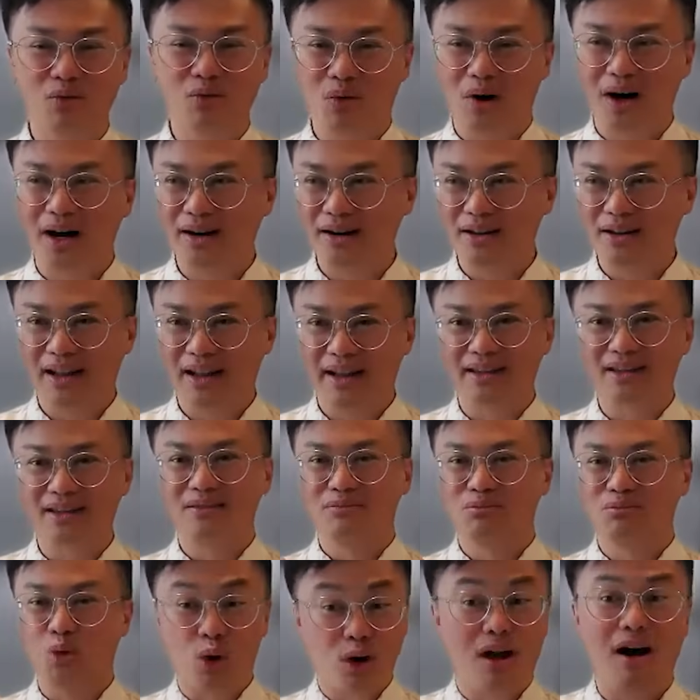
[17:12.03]
want like
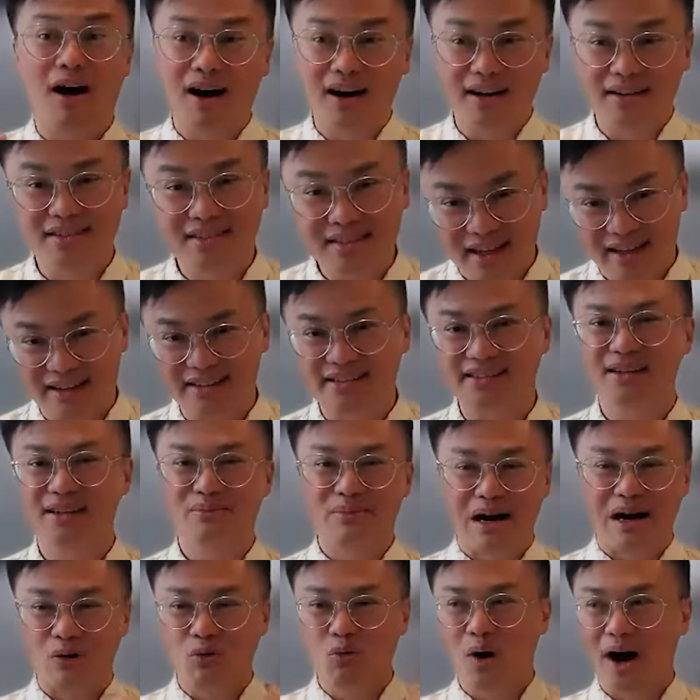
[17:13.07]
more context
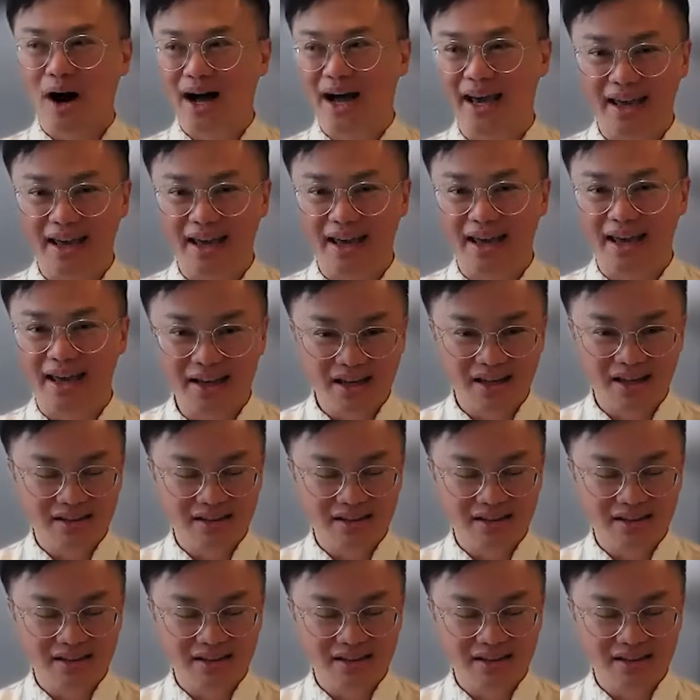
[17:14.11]
about why